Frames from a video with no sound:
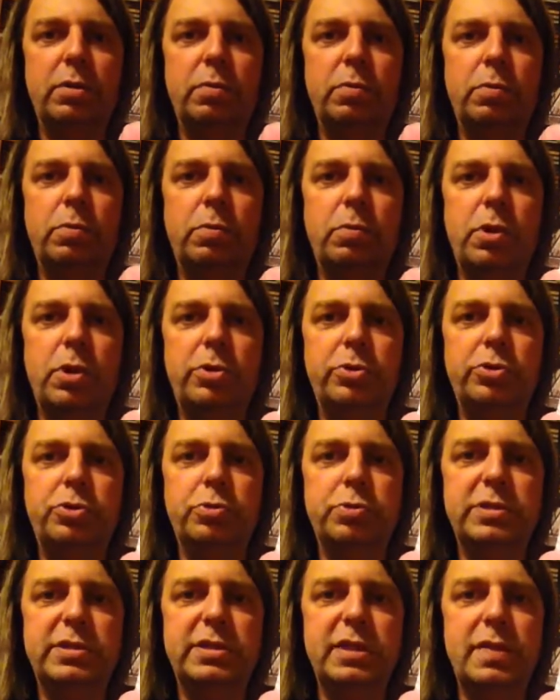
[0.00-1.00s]
1
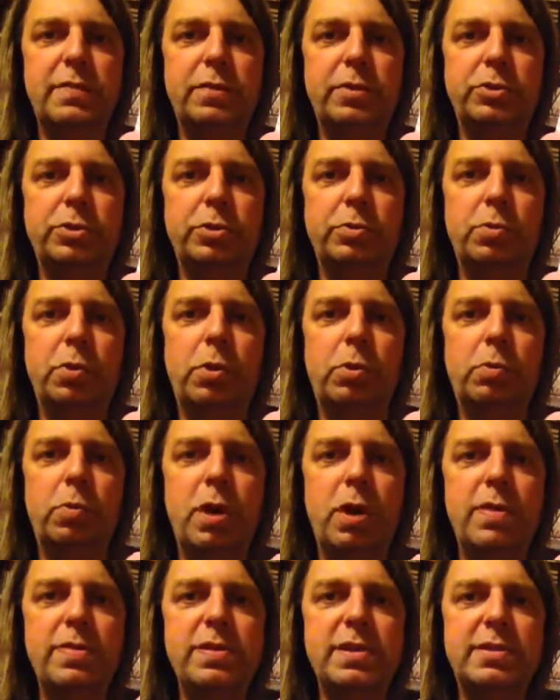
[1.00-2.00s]
through 7. You roll
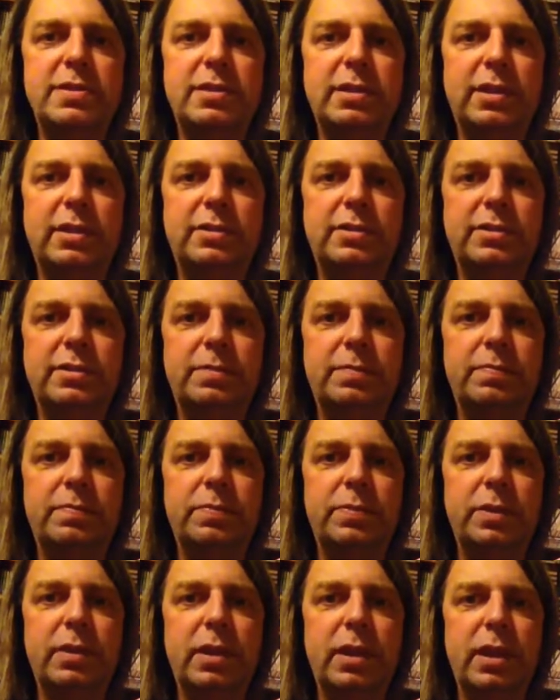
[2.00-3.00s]
1d6
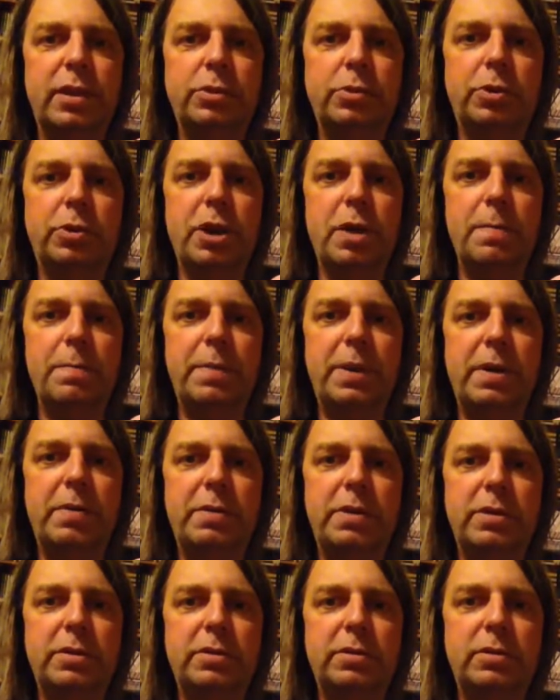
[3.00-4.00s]
and you
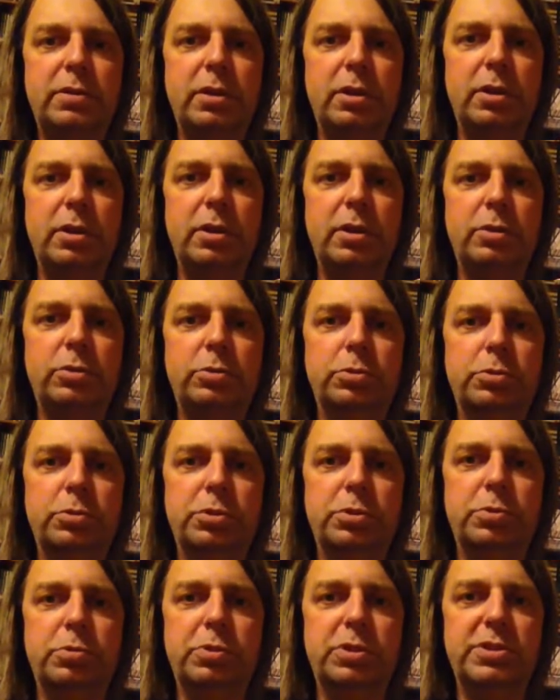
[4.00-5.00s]
compare it to
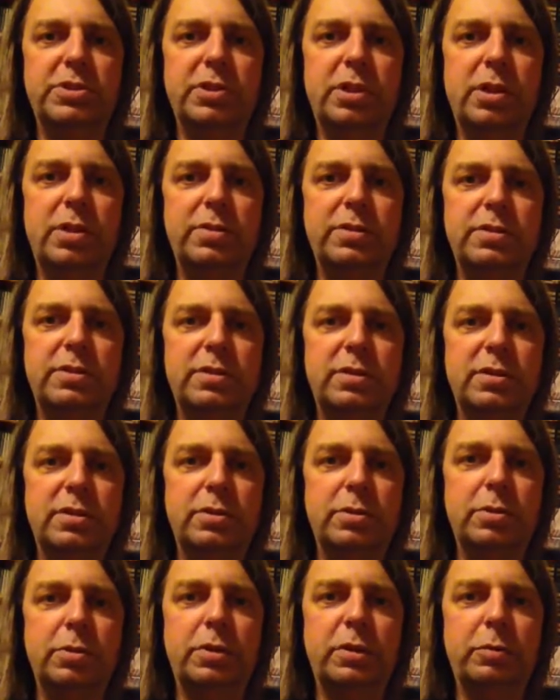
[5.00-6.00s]
the results.
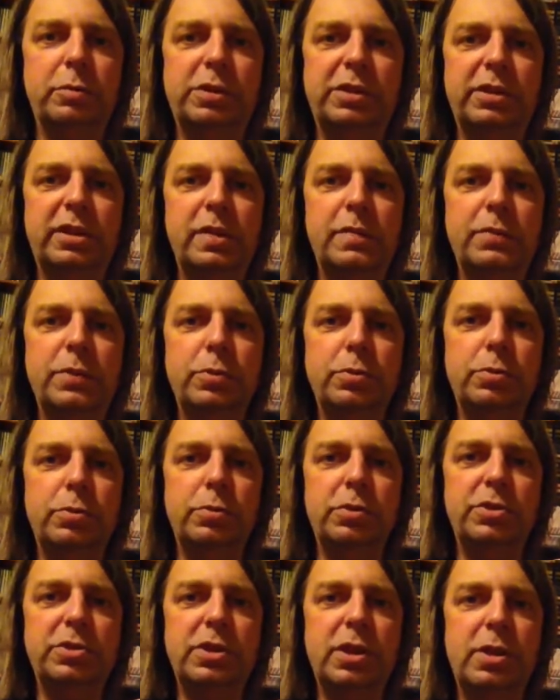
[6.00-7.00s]
It will give you the
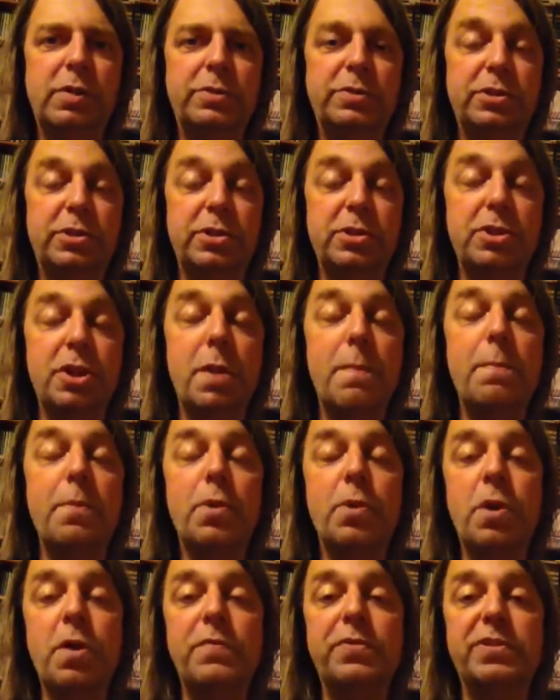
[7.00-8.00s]
results, the
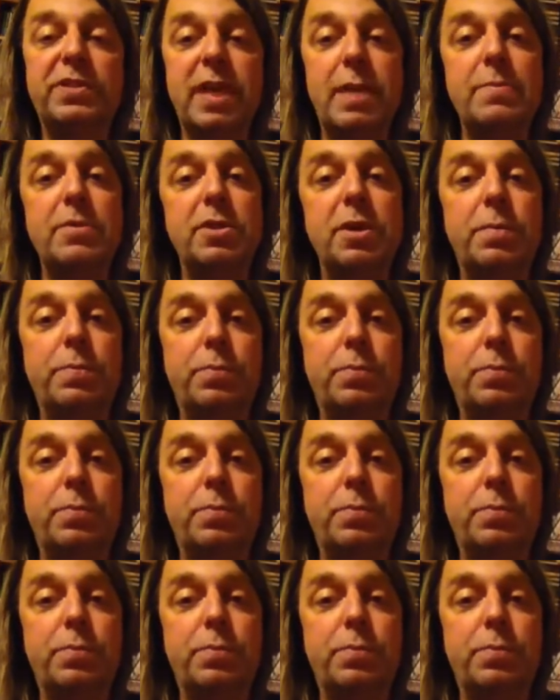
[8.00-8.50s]
number of stamina